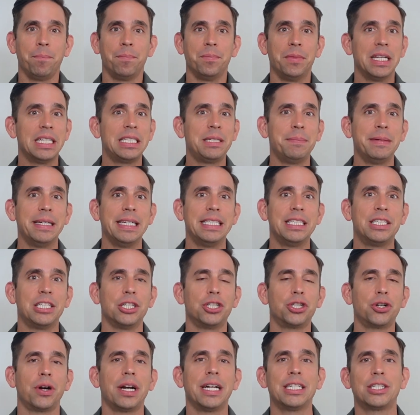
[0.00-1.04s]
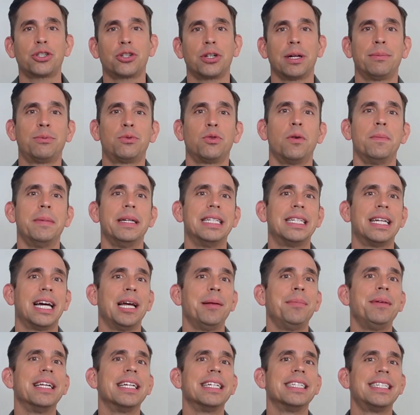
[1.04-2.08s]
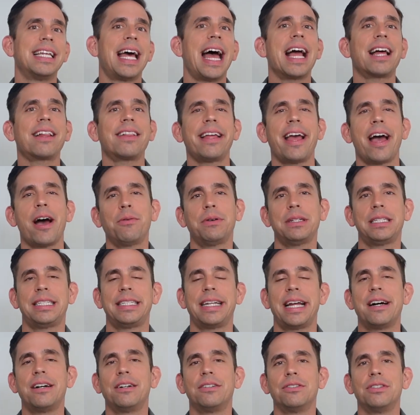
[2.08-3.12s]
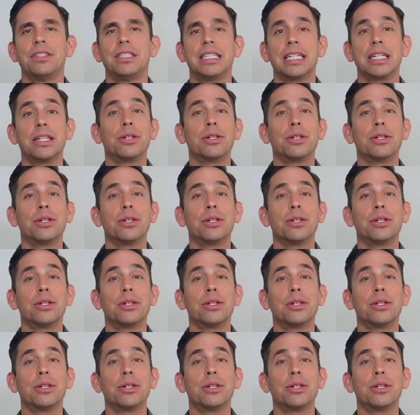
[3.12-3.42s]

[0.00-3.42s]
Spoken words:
This means the transcript will be typed exactly how it sounds,